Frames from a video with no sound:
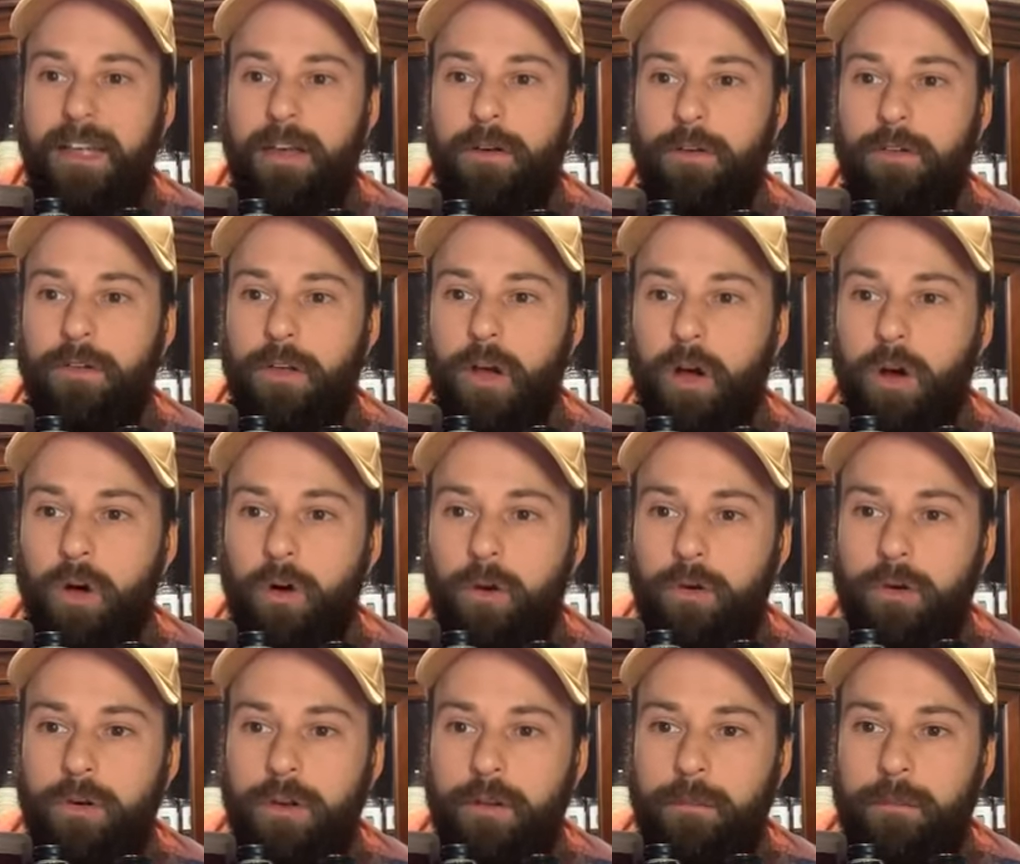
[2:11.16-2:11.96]
It was
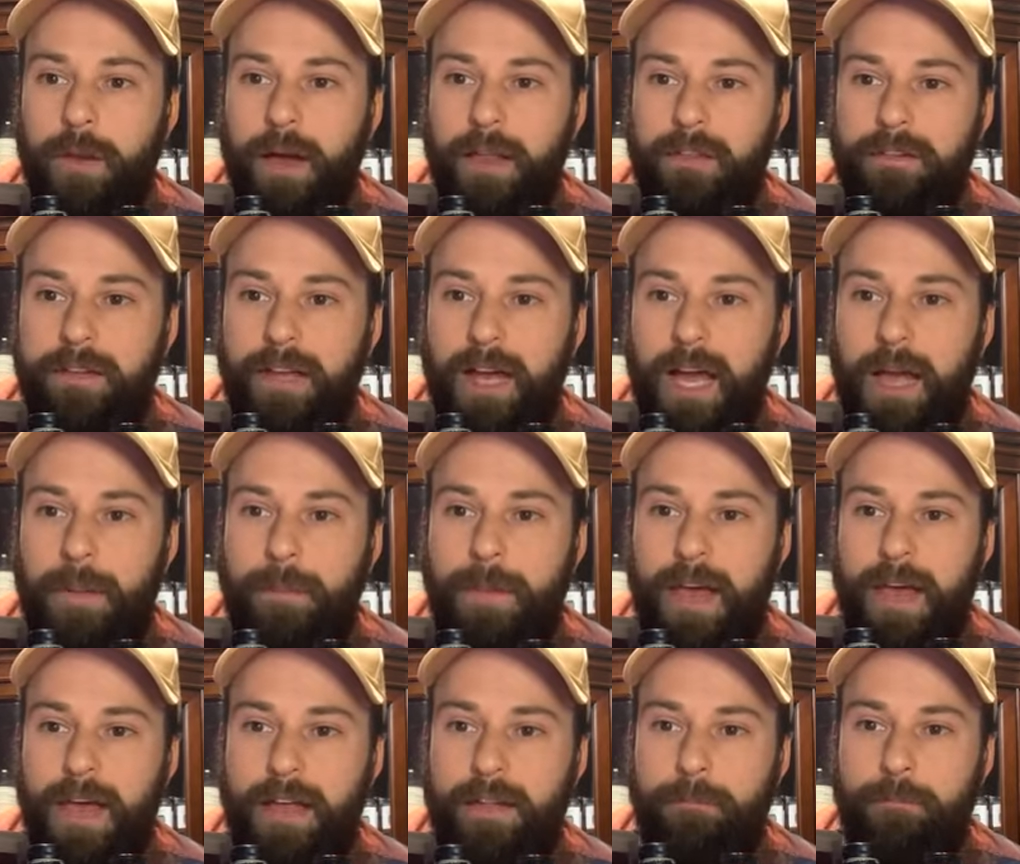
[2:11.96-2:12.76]
owned by the
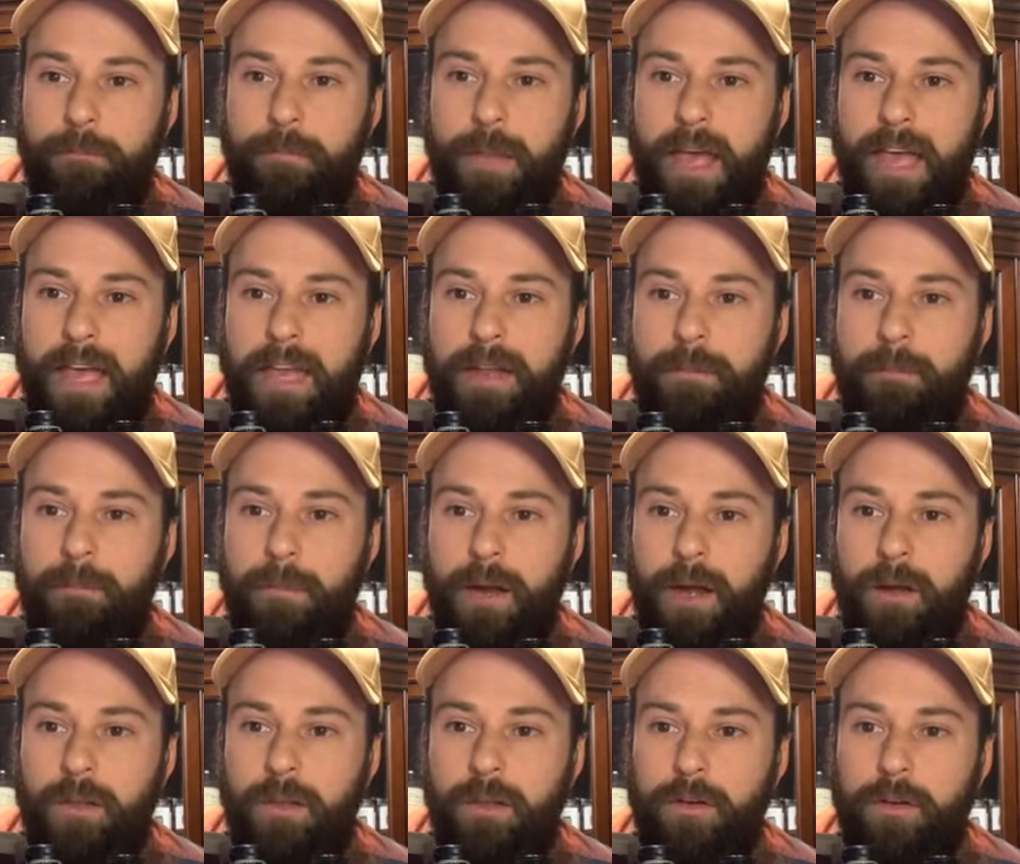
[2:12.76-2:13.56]
time at Penn
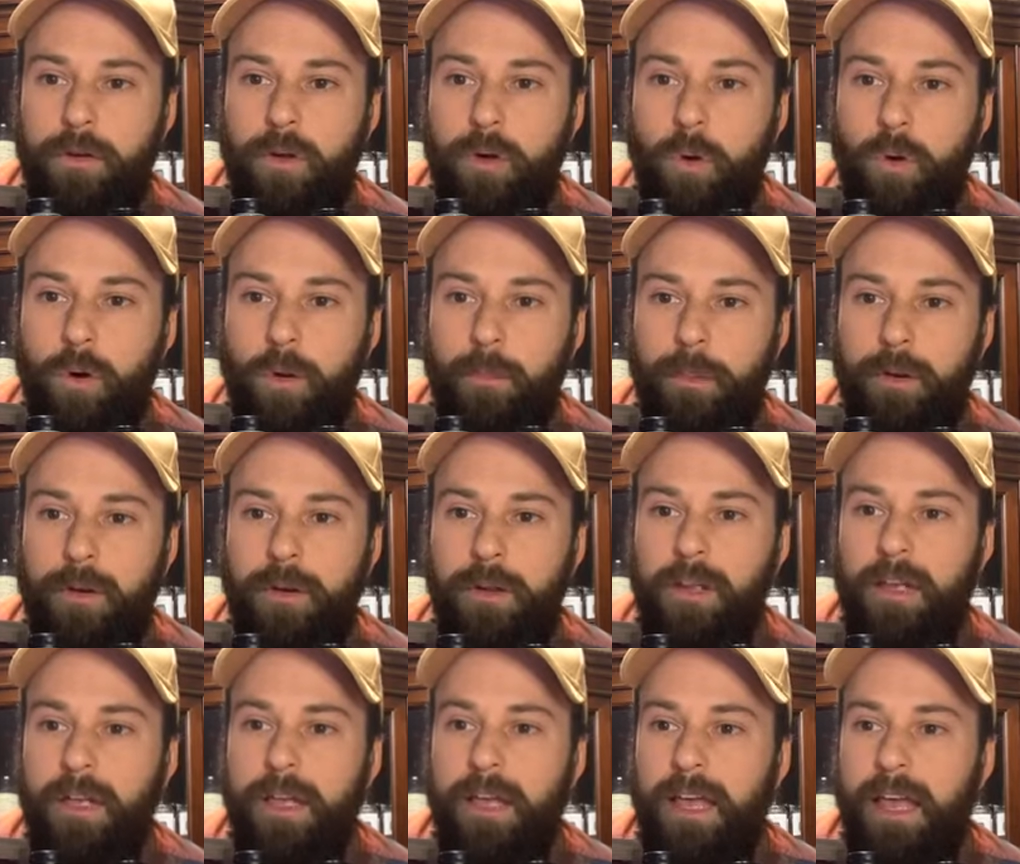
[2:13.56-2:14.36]
Maryland
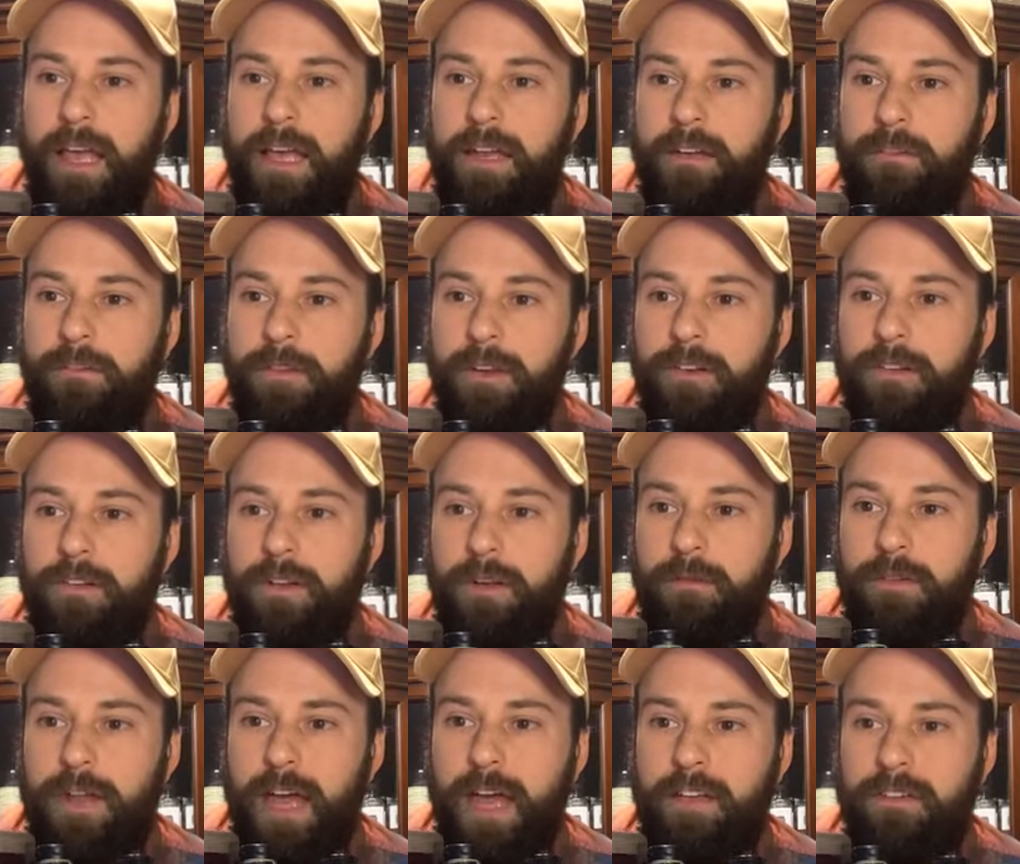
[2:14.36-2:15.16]
Corp., a
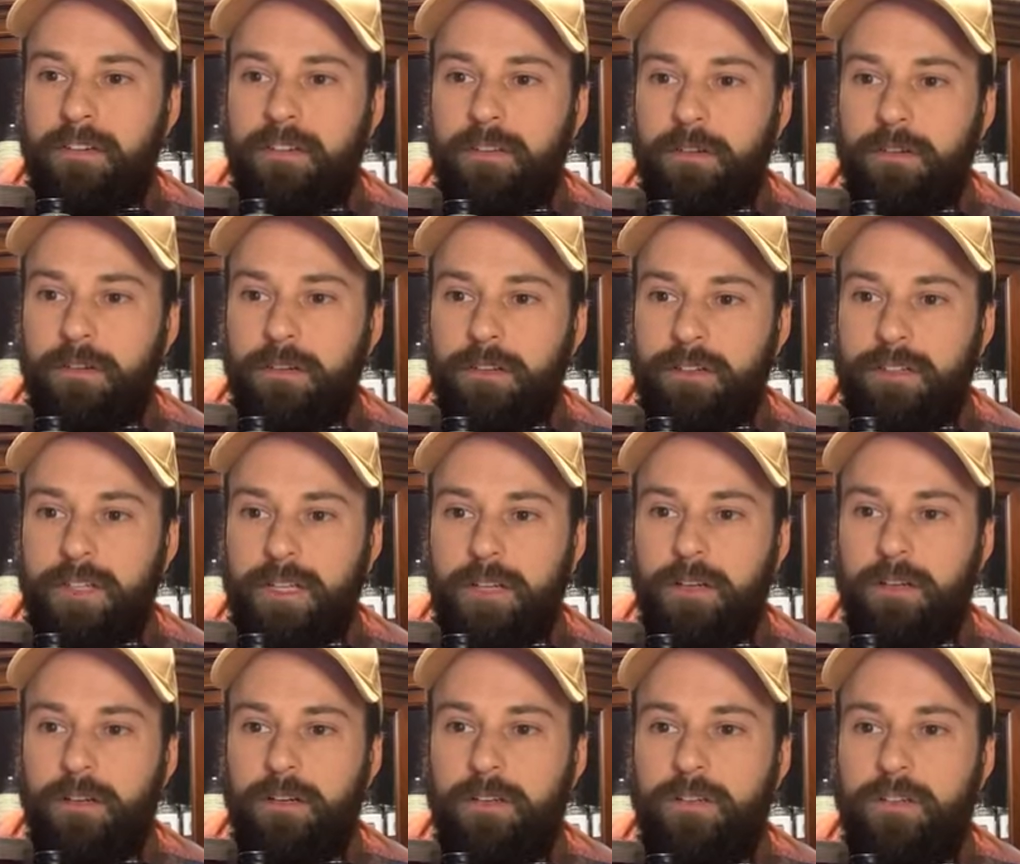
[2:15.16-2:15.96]
division of National
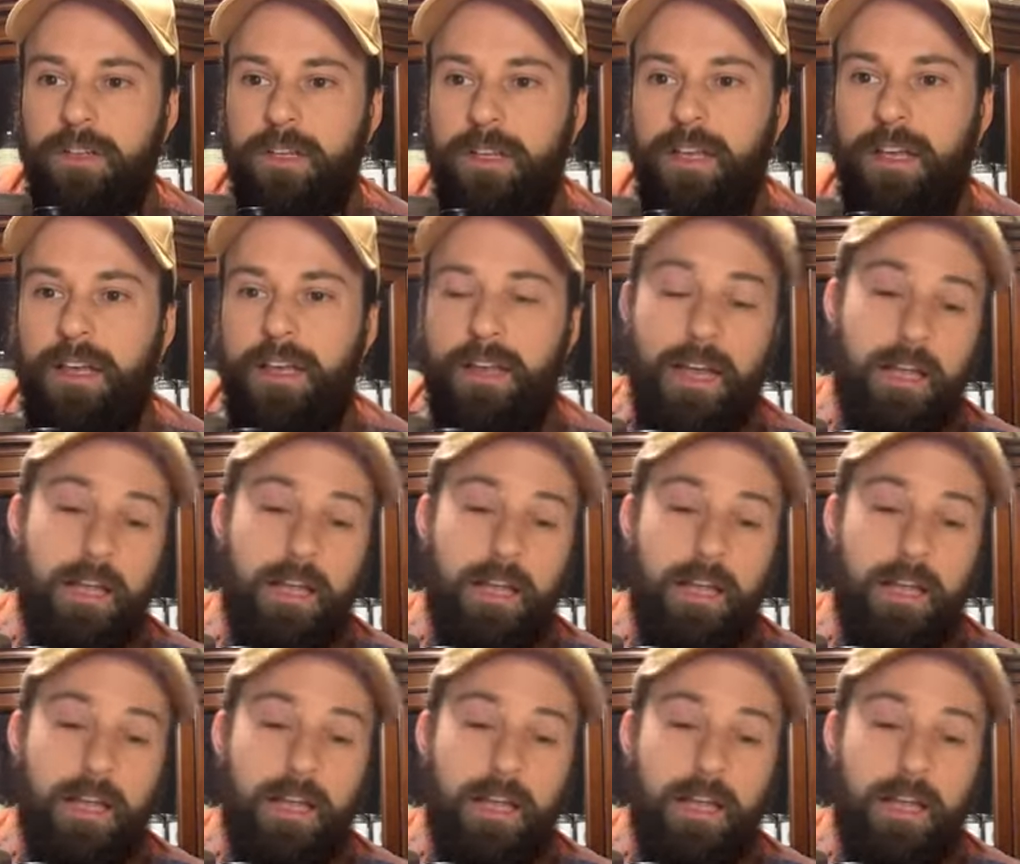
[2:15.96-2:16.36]
Distillers.